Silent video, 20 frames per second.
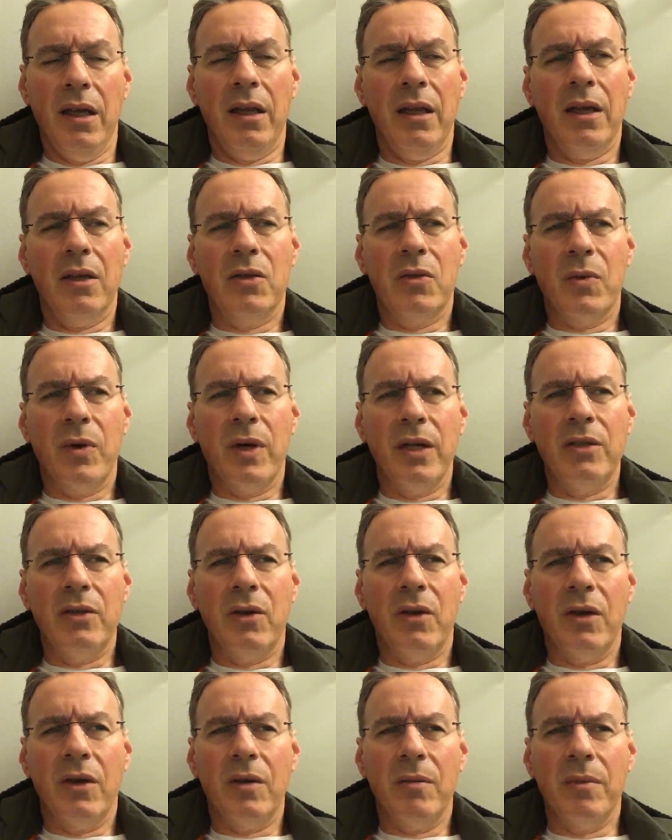And that's why I
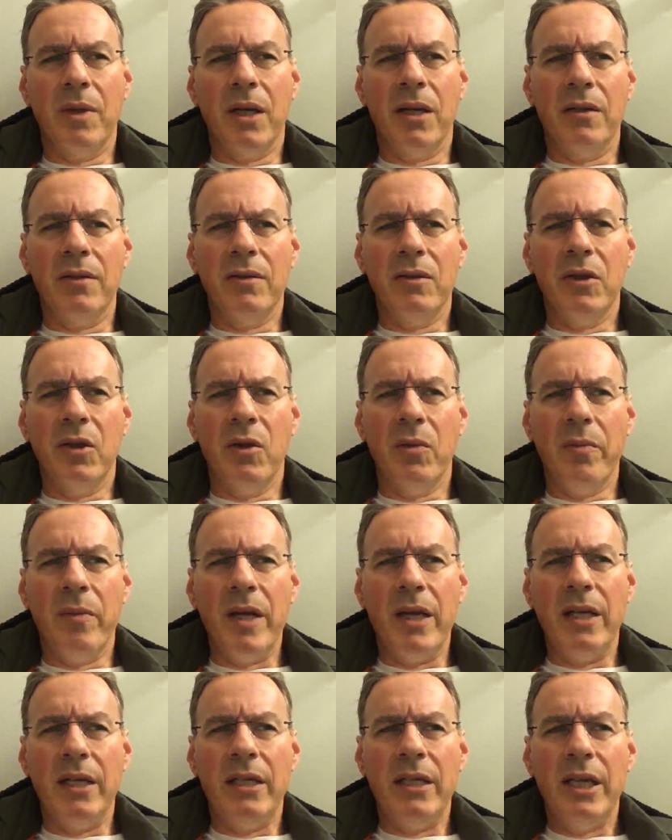talk about,
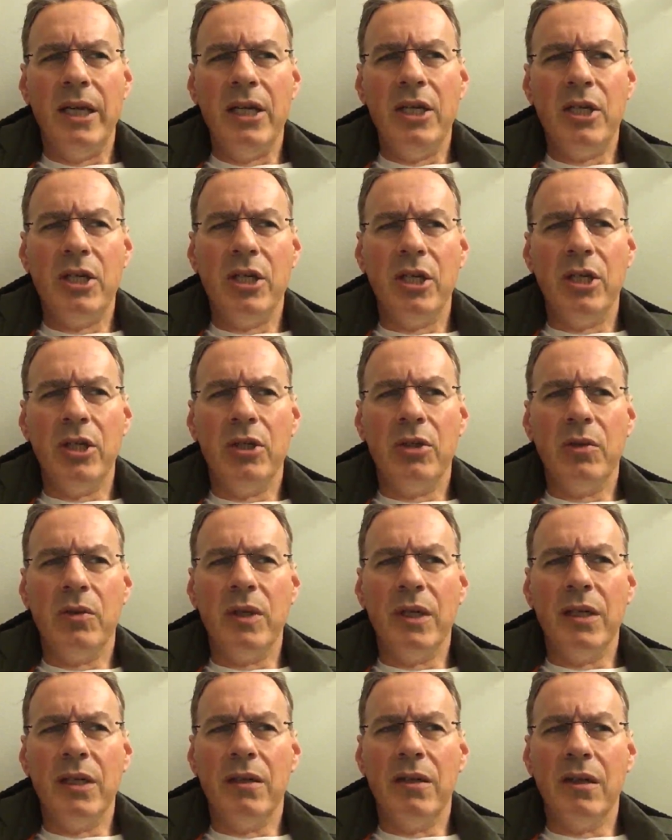meditation and
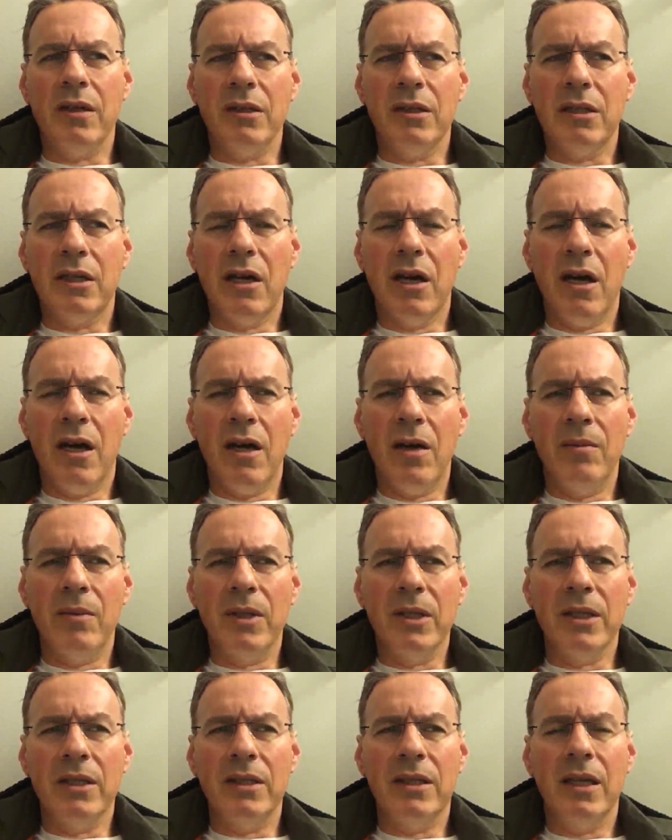doing things
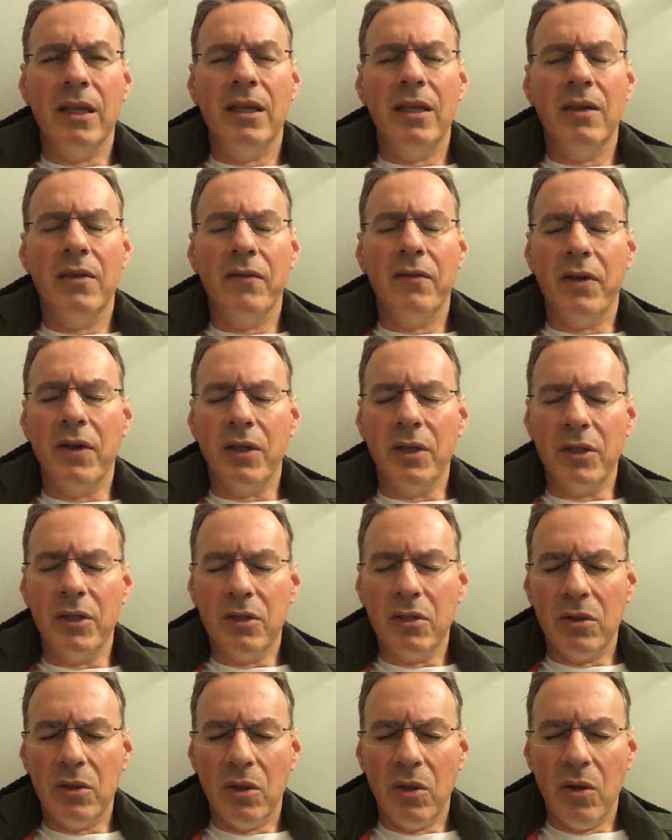calmly and taking it very
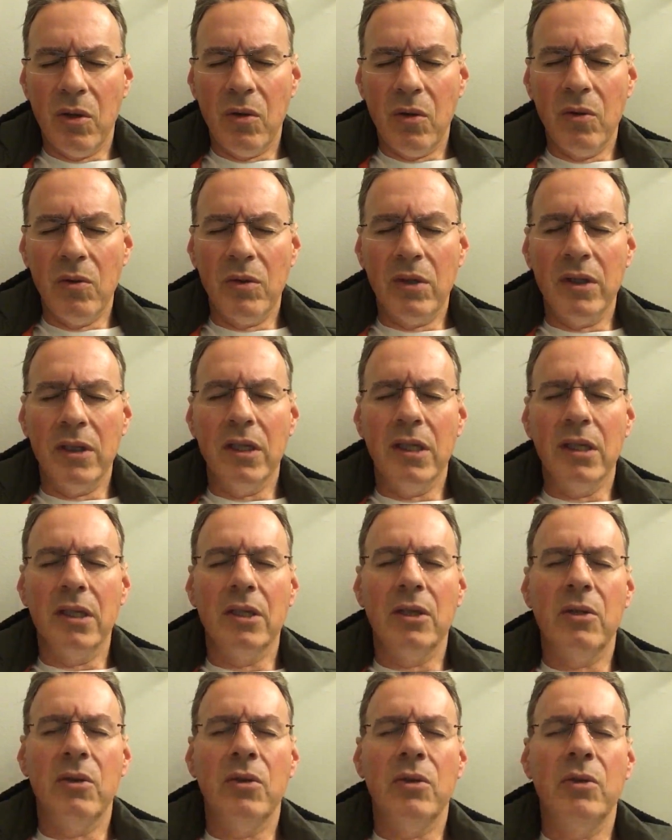
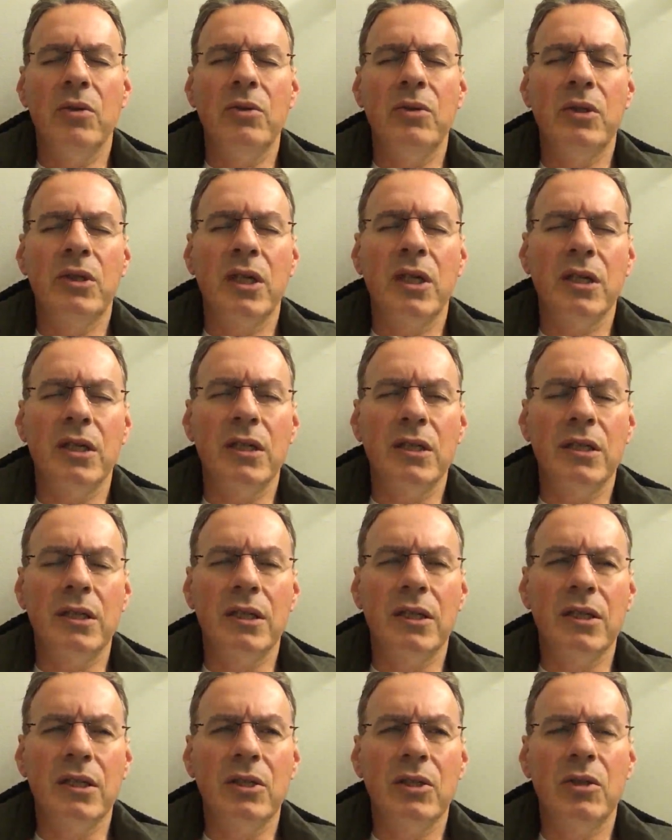slowly and all those kind of
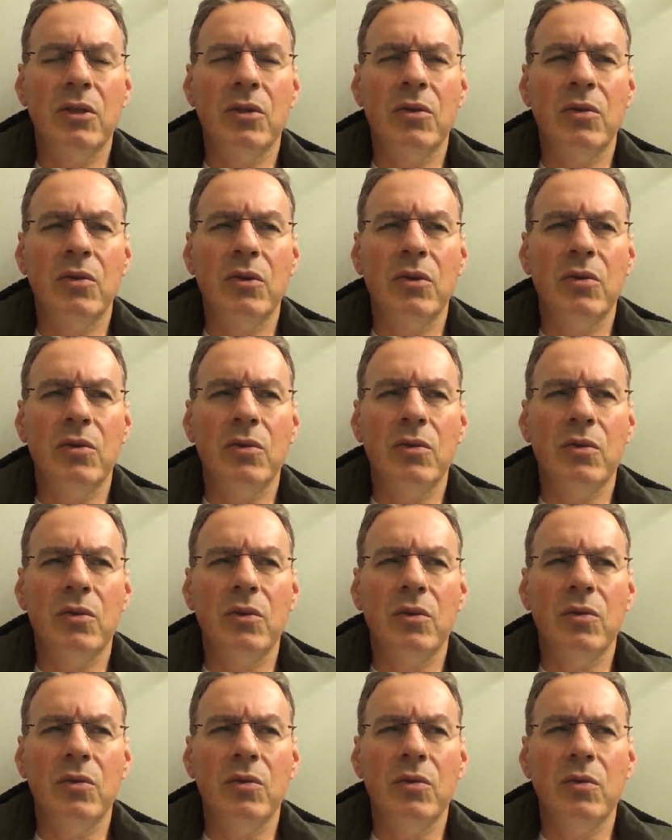things. So you
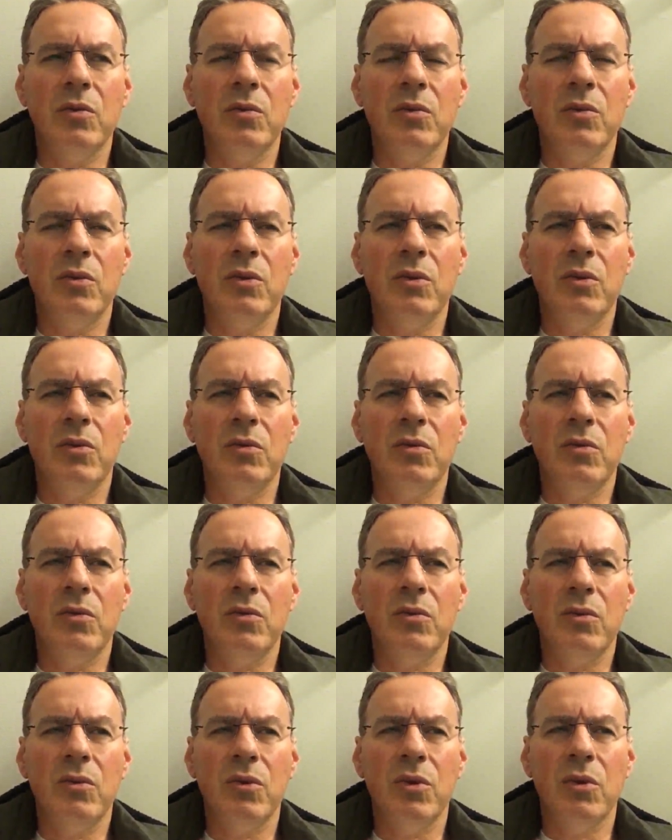
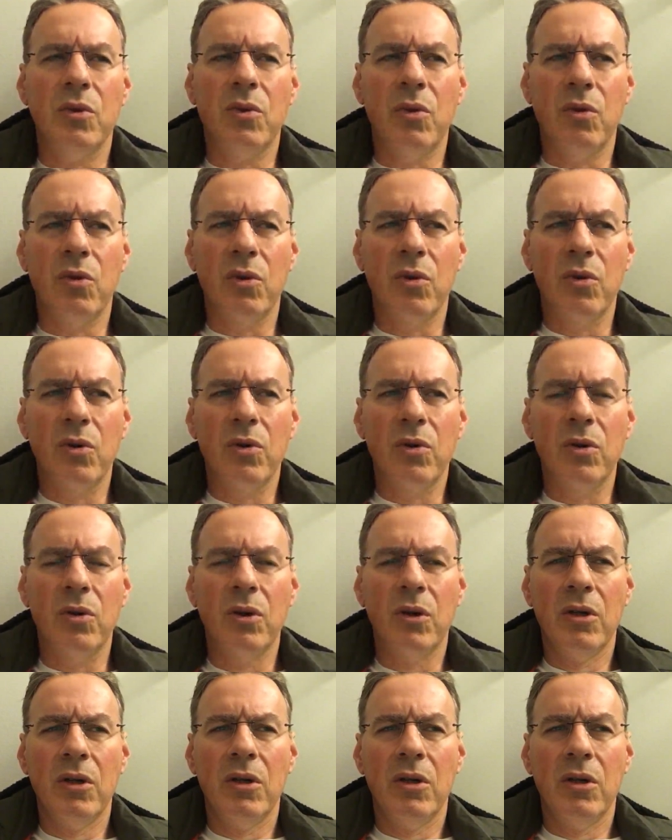you learn,